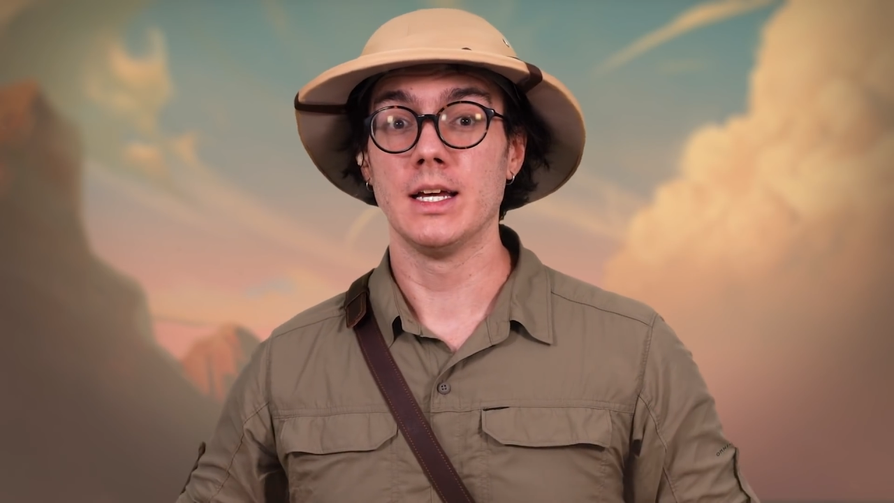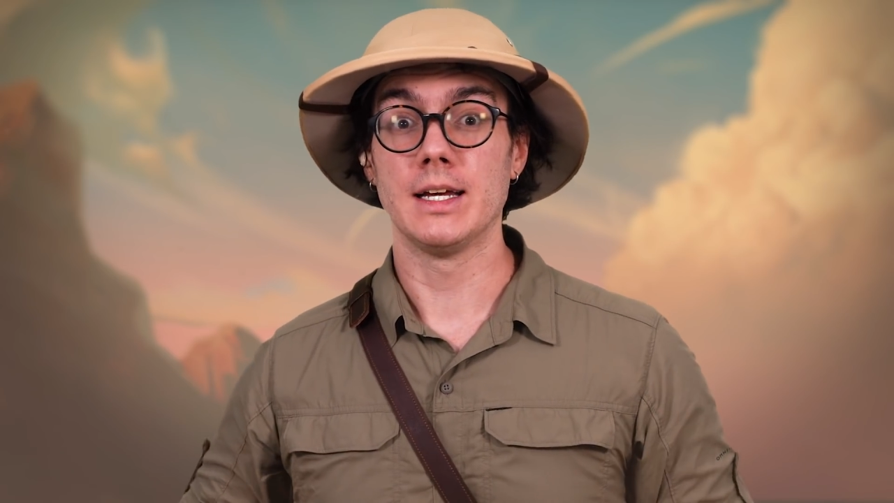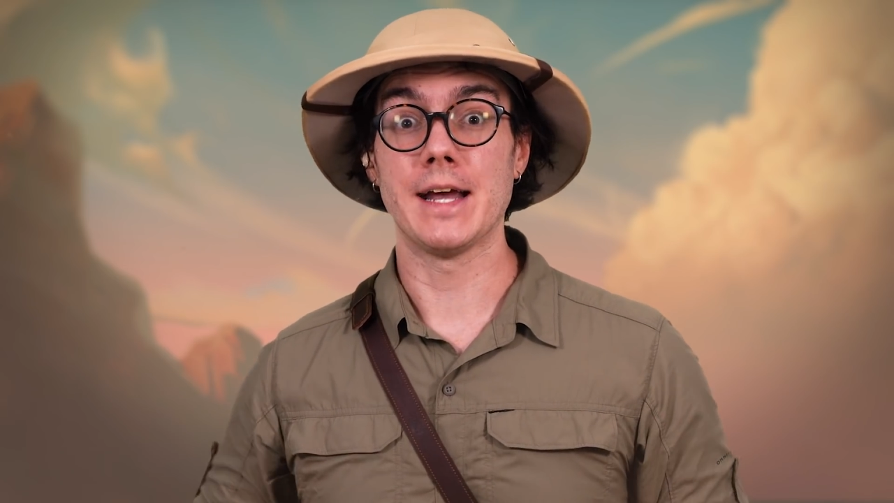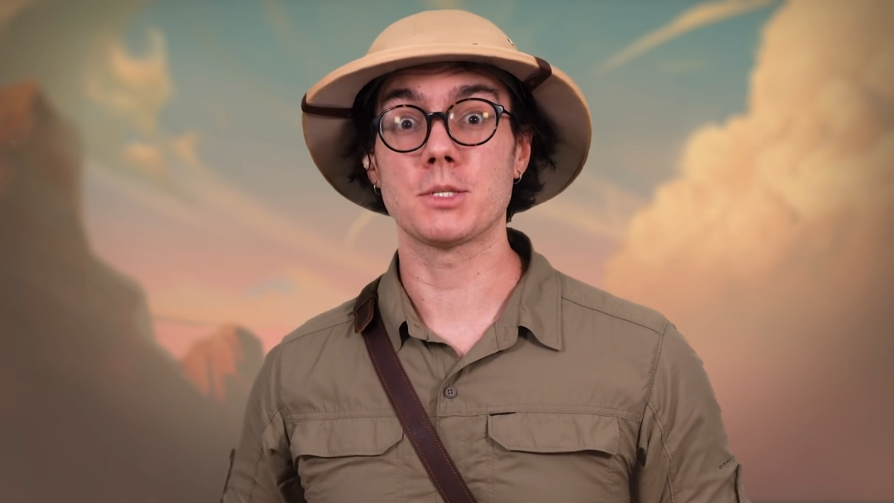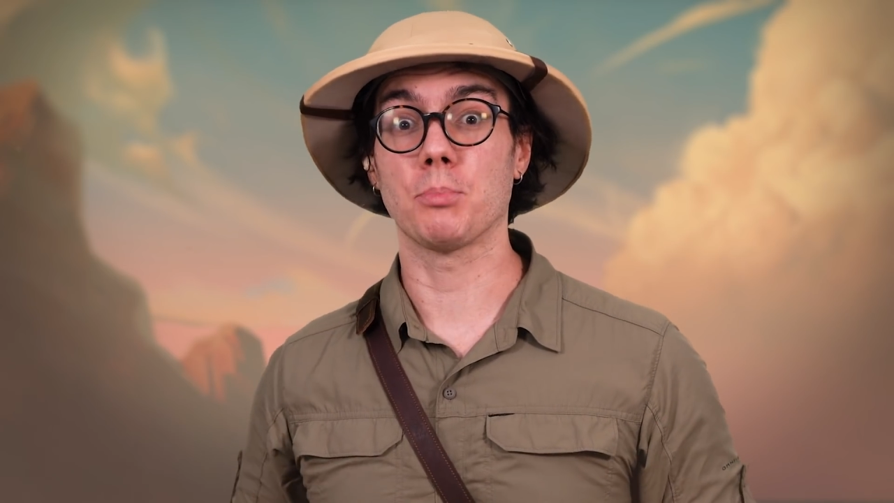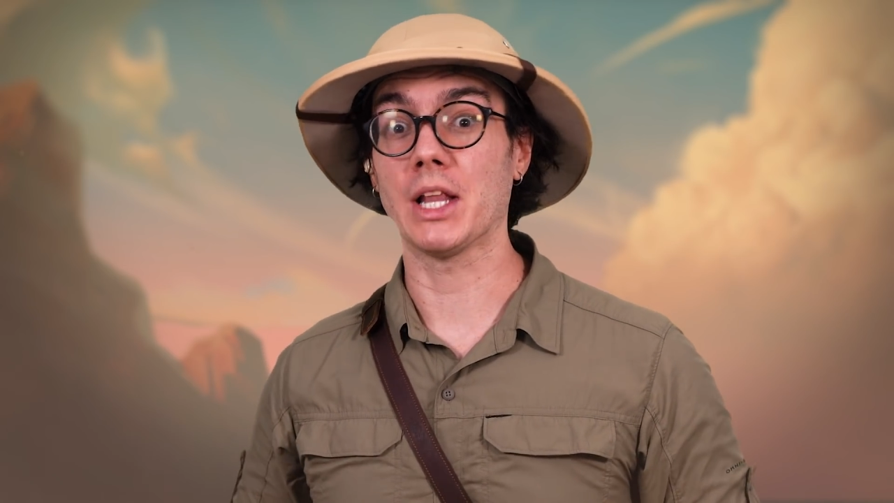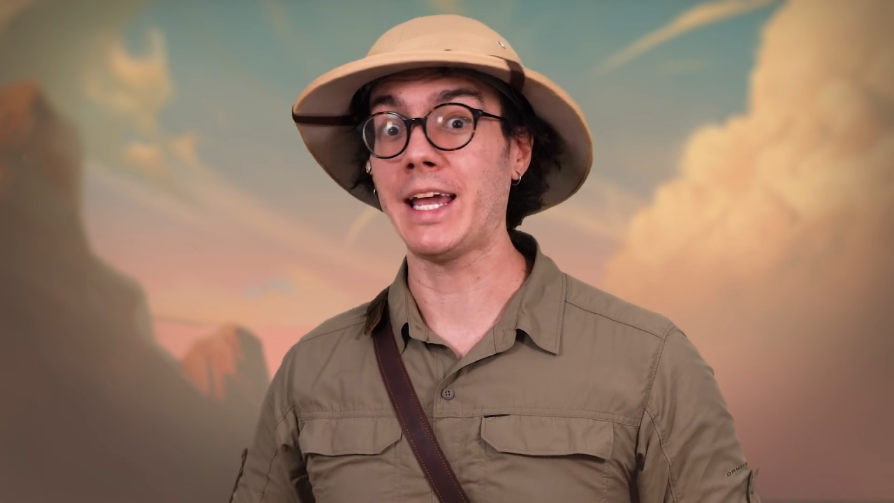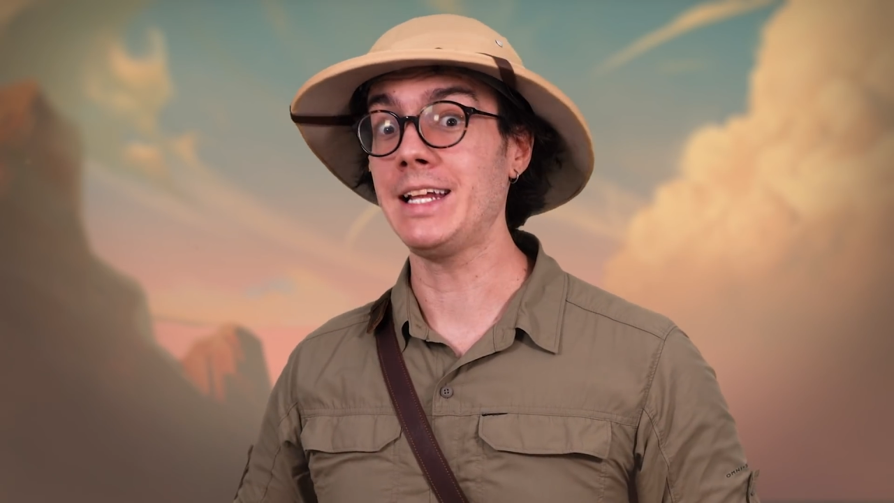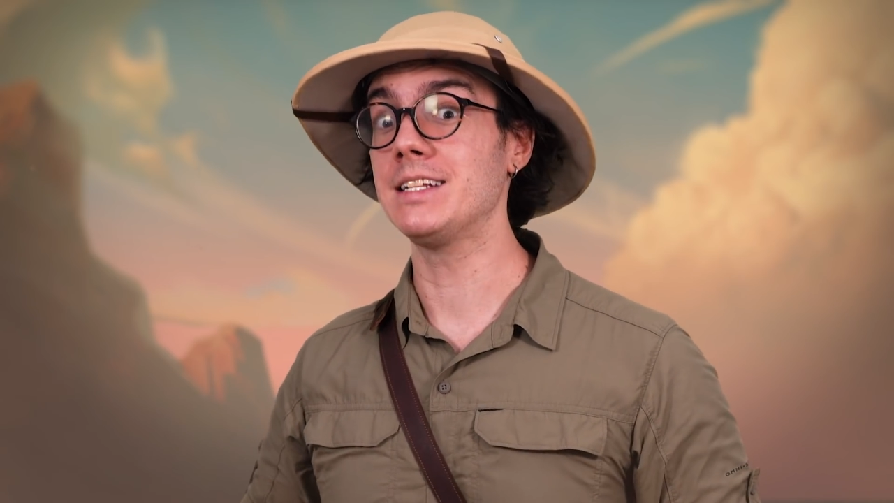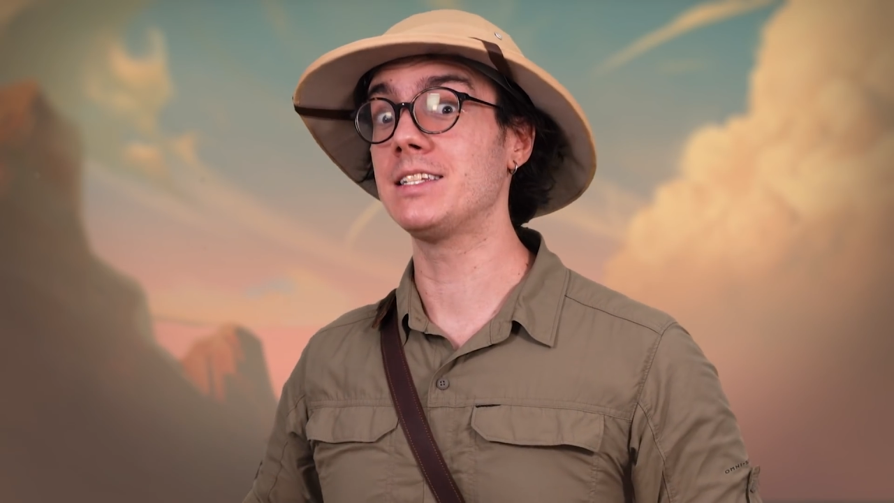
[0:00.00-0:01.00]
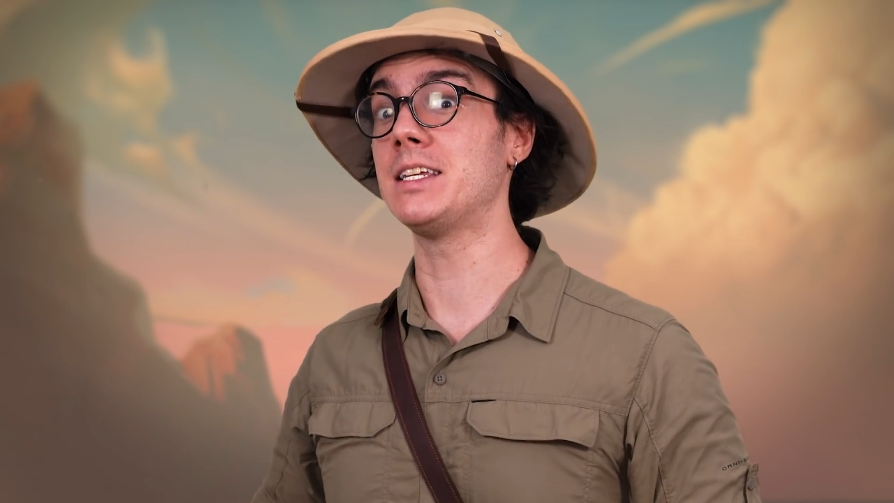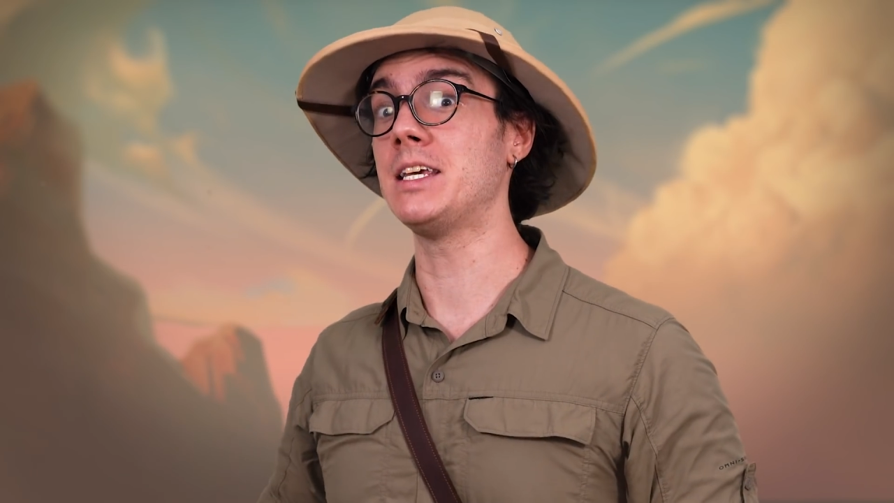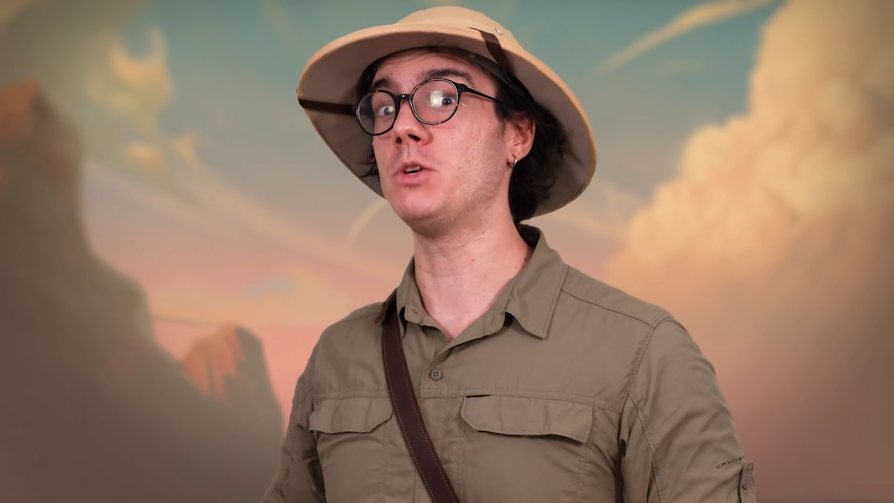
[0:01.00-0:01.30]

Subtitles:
It's plain to see